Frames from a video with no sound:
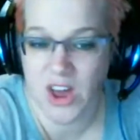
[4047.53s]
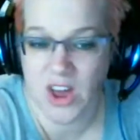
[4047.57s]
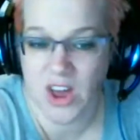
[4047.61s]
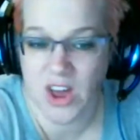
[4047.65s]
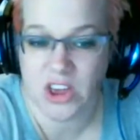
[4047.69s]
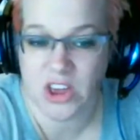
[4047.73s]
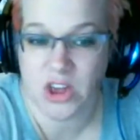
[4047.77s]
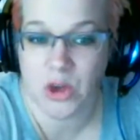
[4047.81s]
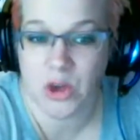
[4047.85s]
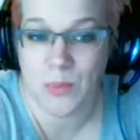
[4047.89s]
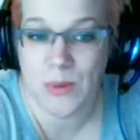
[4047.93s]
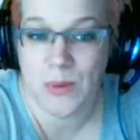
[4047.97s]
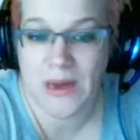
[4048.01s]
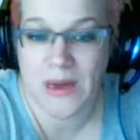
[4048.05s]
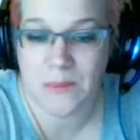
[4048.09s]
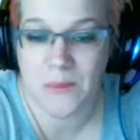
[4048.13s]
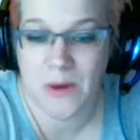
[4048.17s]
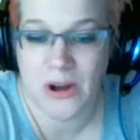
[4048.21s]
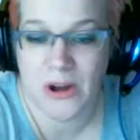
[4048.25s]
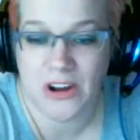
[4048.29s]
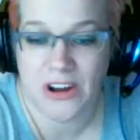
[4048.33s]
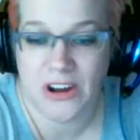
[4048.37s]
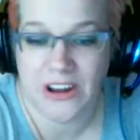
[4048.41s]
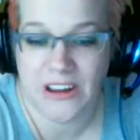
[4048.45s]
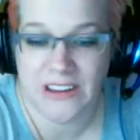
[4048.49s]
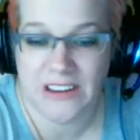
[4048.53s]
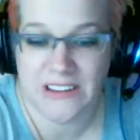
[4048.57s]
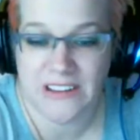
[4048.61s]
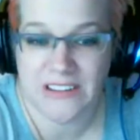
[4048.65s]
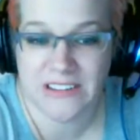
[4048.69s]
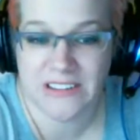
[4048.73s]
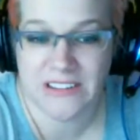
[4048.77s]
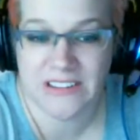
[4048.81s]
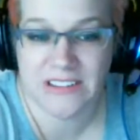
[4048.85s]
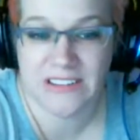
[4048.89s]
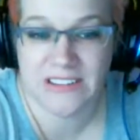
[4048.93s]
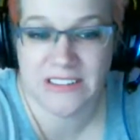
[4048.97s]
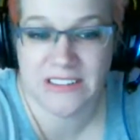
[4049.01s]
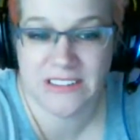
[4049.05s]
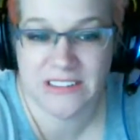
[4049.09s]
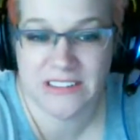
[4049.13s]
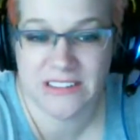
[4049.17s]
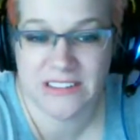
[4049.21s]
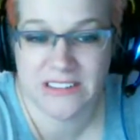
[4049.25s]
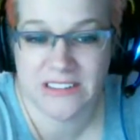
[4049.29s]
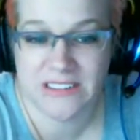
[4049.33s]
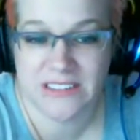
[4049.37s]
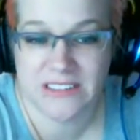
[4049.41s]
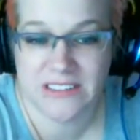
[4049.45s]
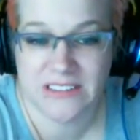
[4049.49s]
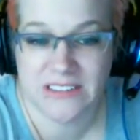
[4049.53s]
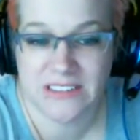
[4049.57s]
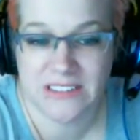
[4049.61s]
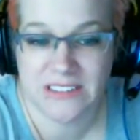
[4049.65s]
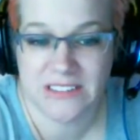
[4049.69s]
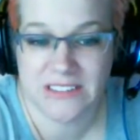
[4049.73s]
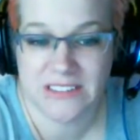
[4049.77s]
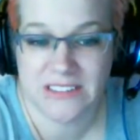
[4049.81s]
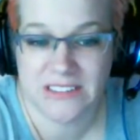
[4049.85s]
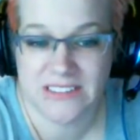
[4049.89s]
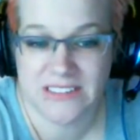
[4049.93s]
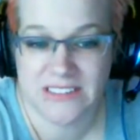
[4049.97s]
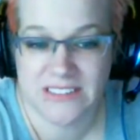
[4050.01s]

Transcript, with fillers: You pick, Margaret. You